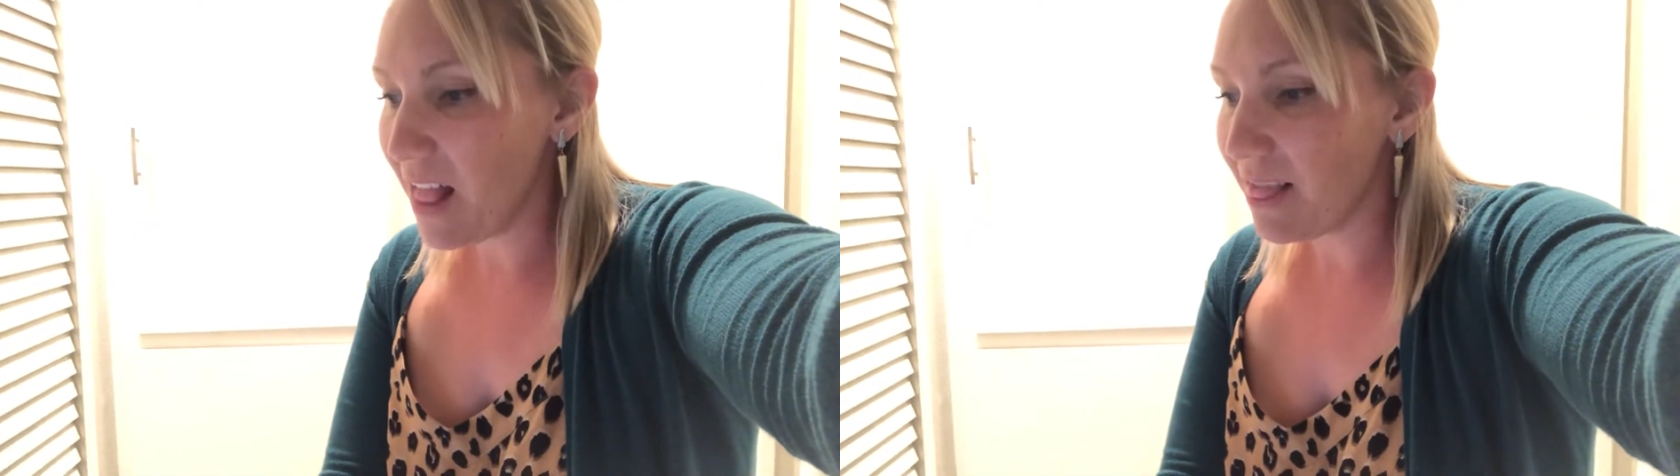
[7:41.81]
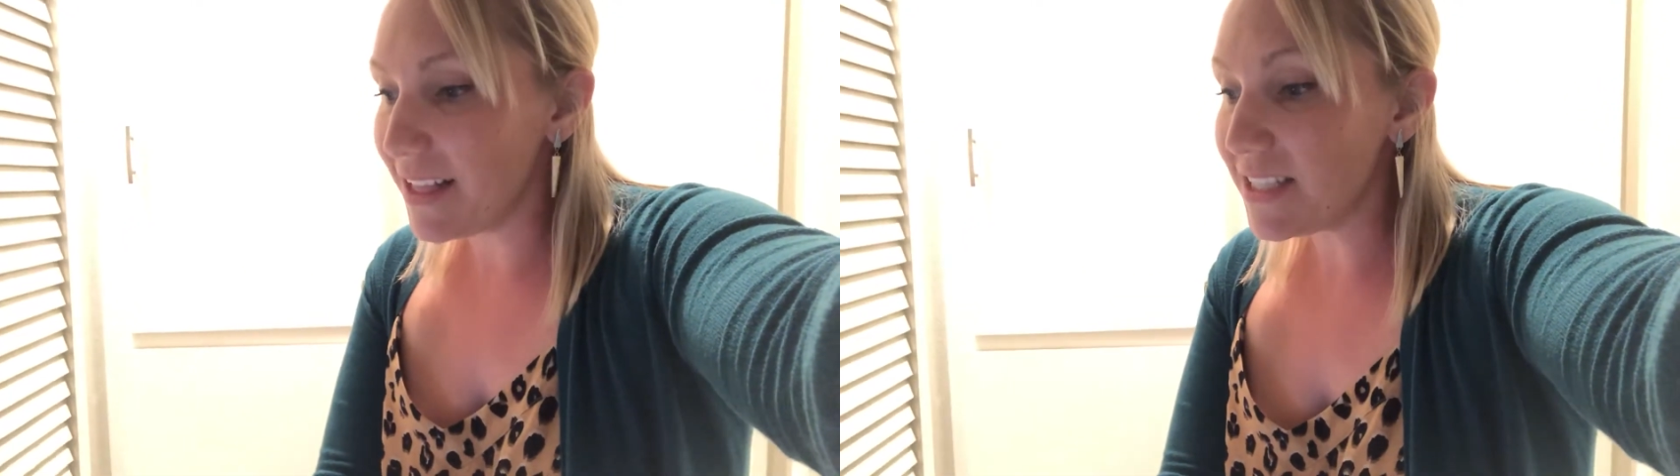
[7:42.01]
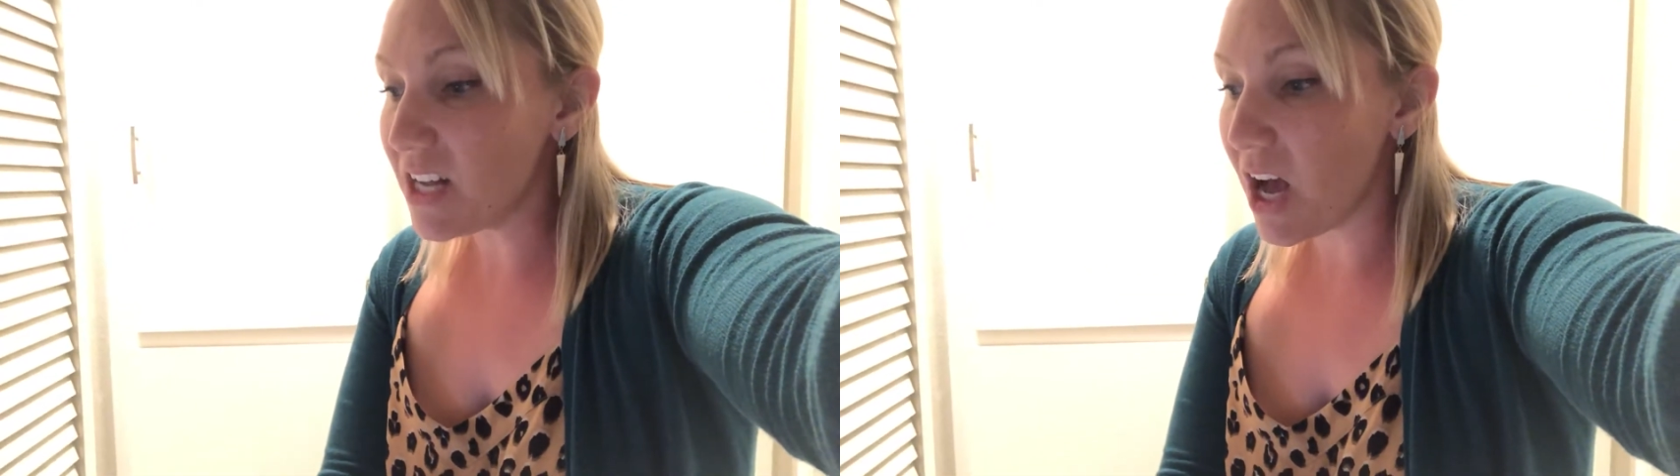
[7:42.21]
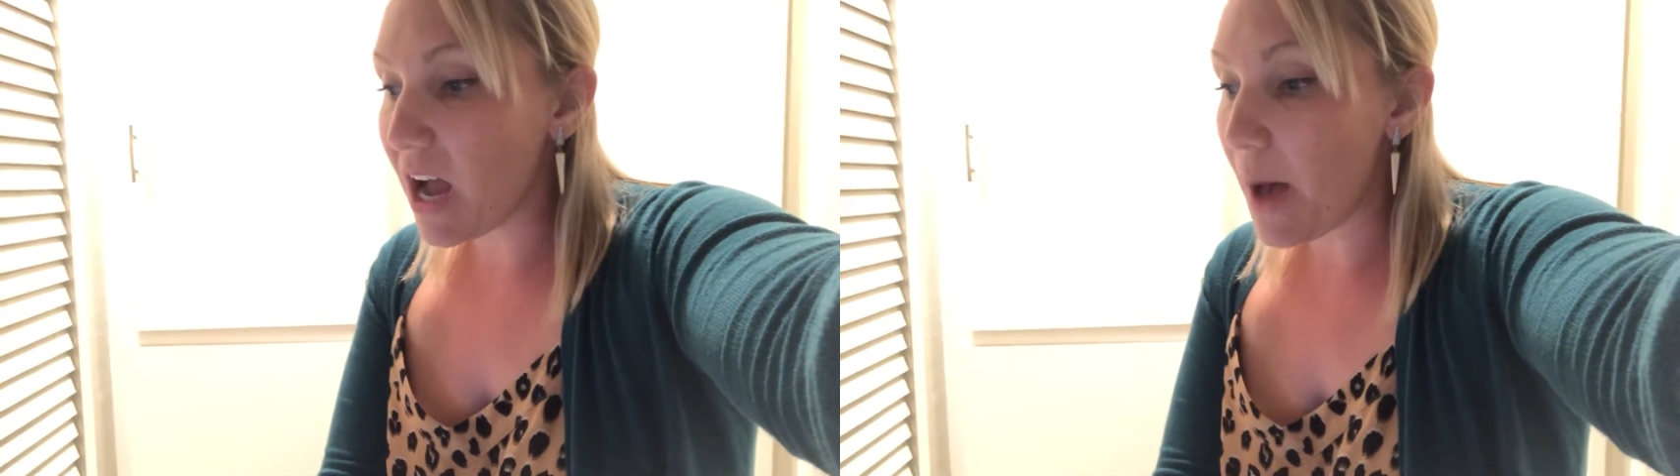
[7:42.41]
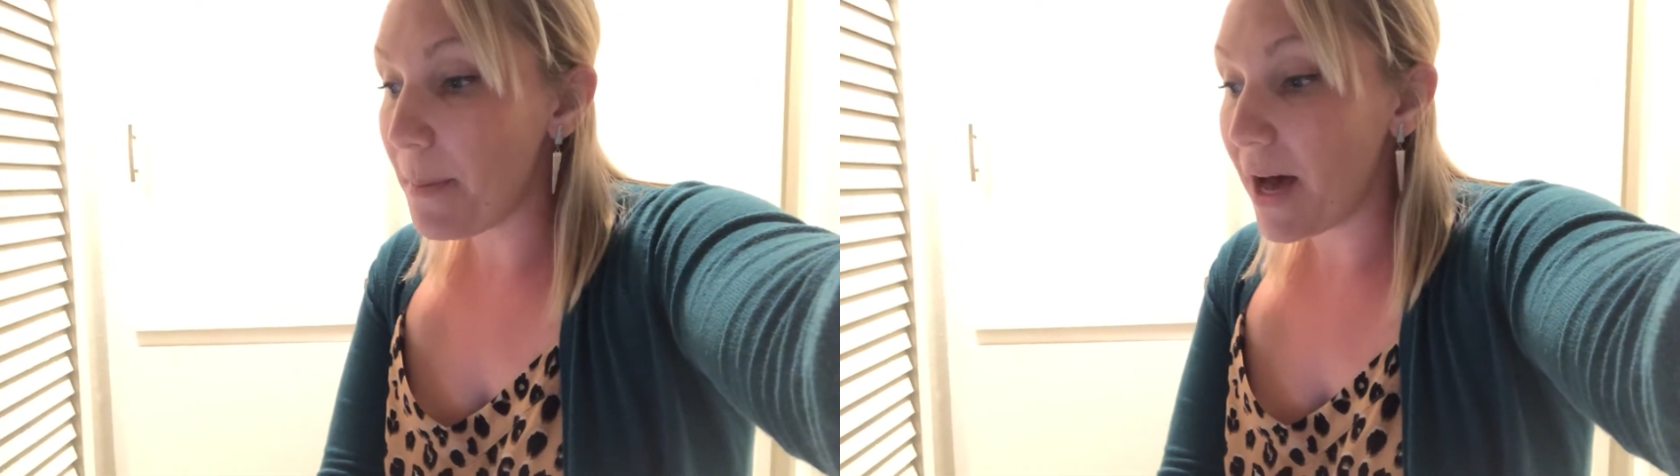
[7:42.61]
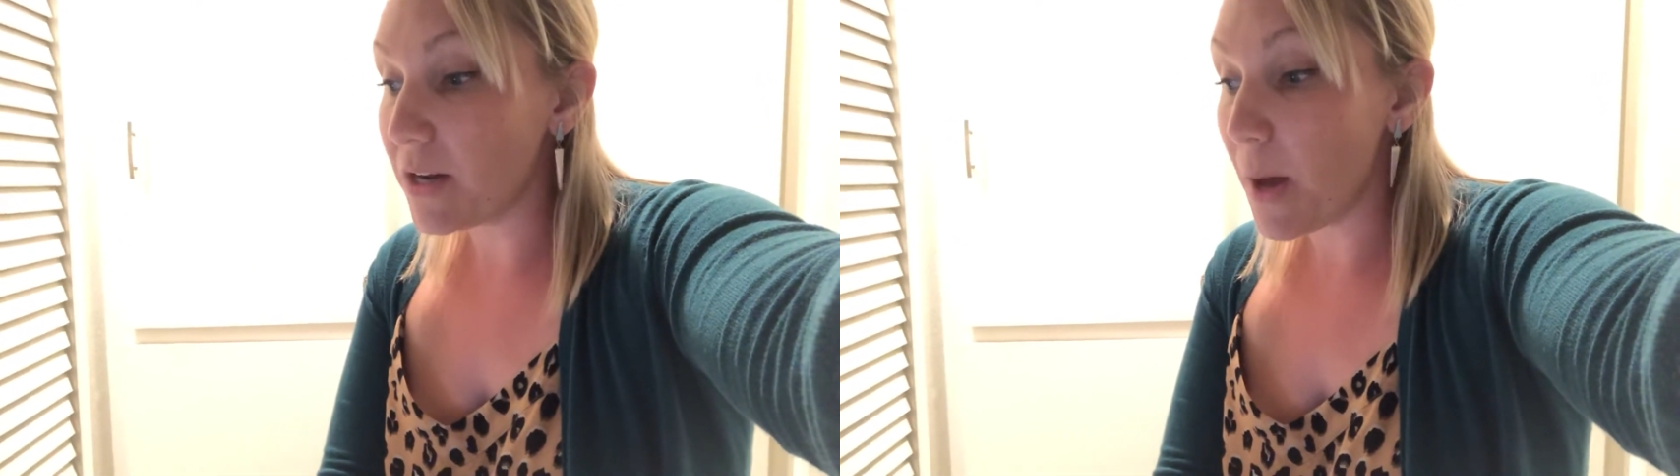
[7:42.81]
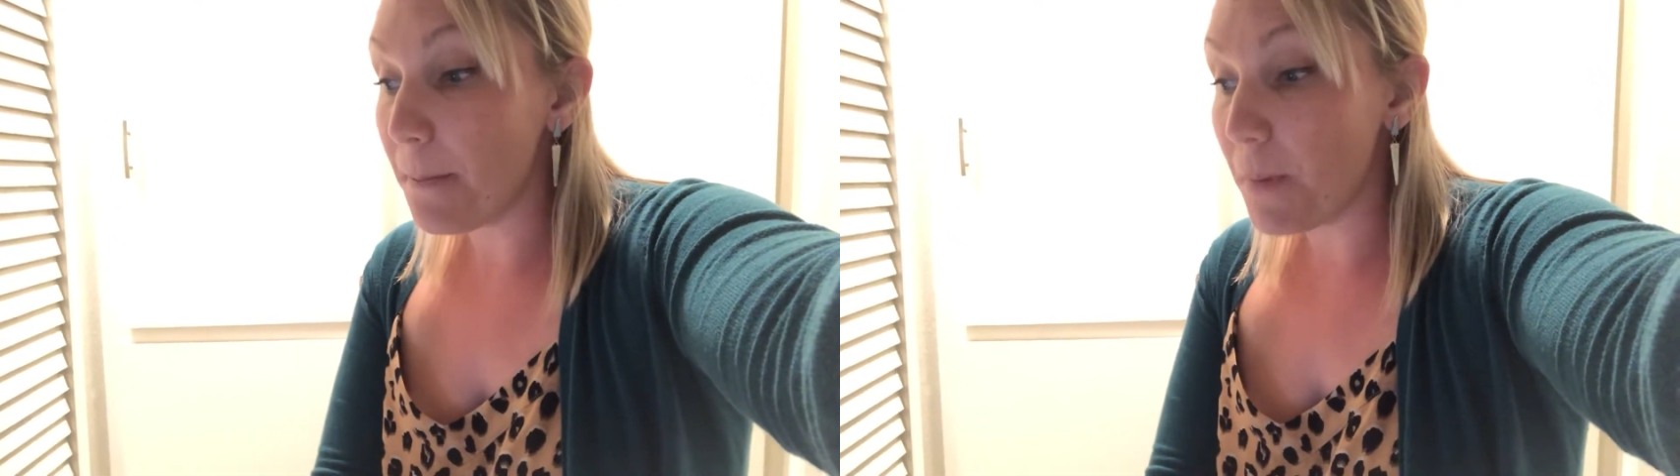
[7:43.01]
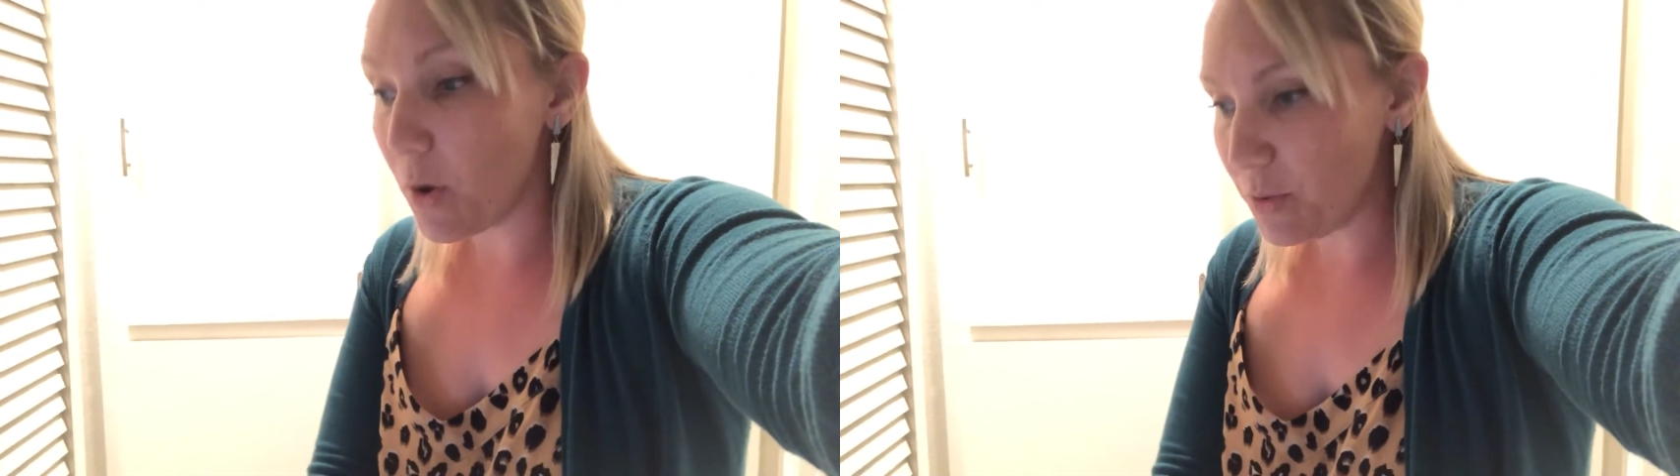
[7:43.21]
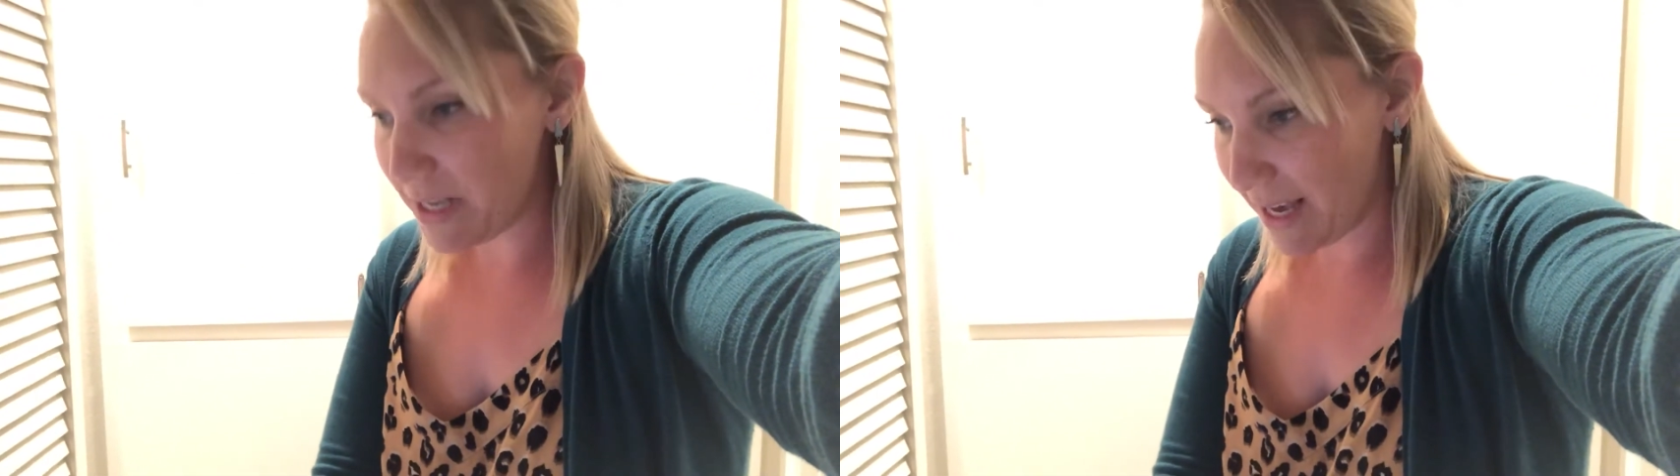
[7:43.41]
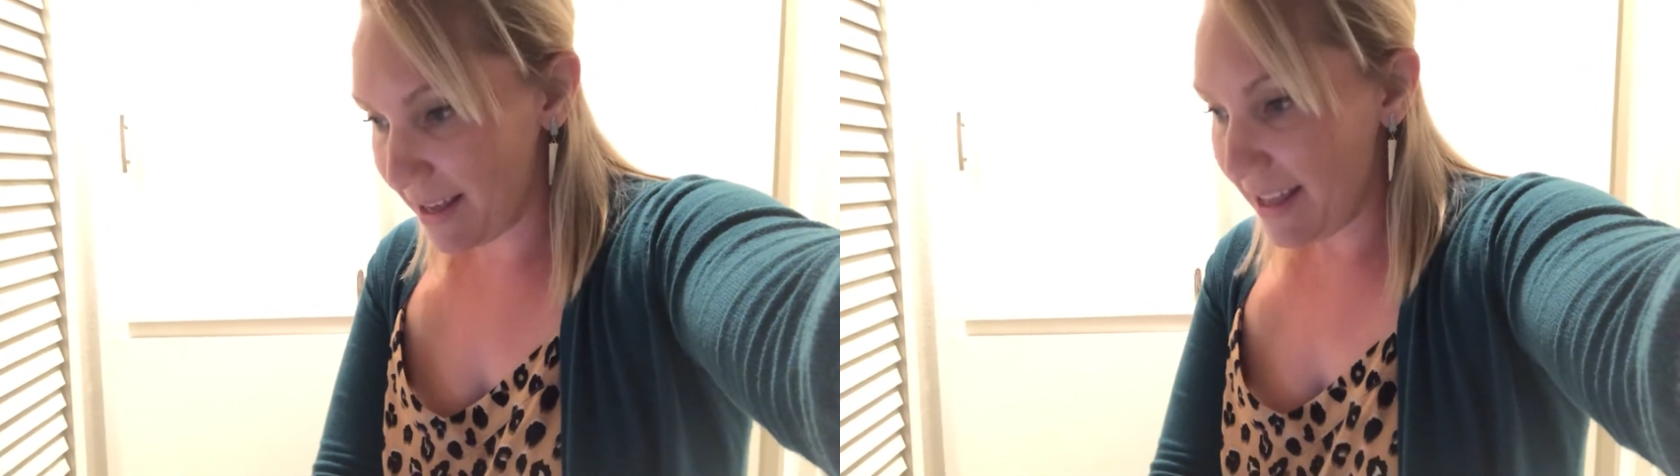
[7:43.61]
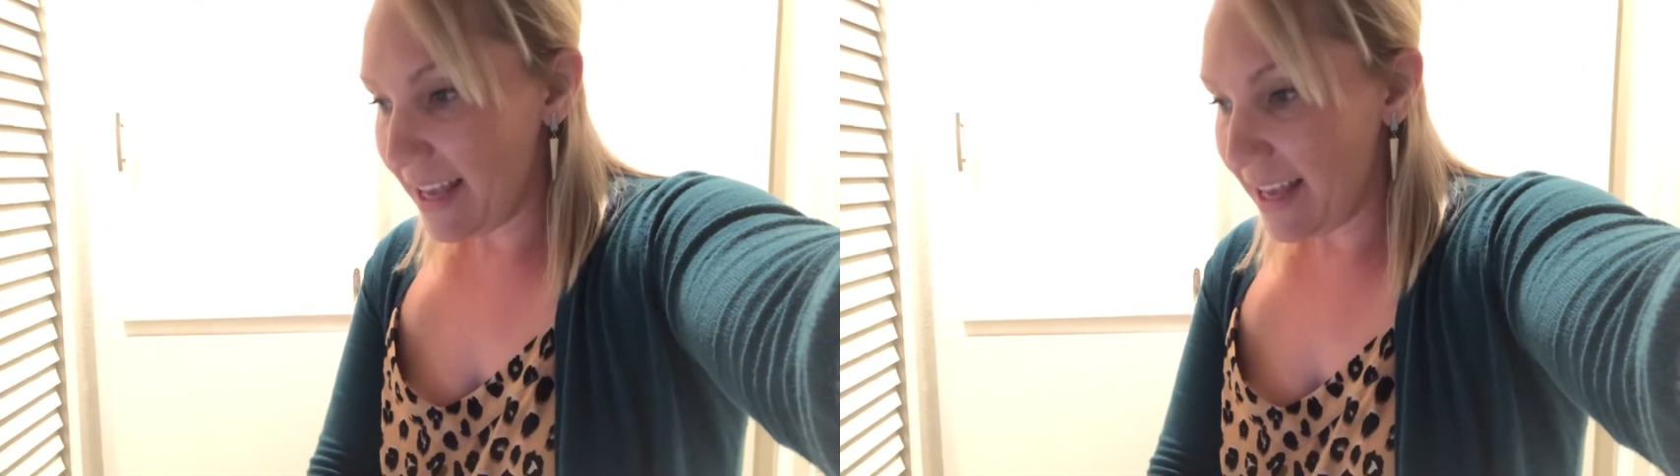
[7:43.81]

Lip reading: Let's talk about ammonia,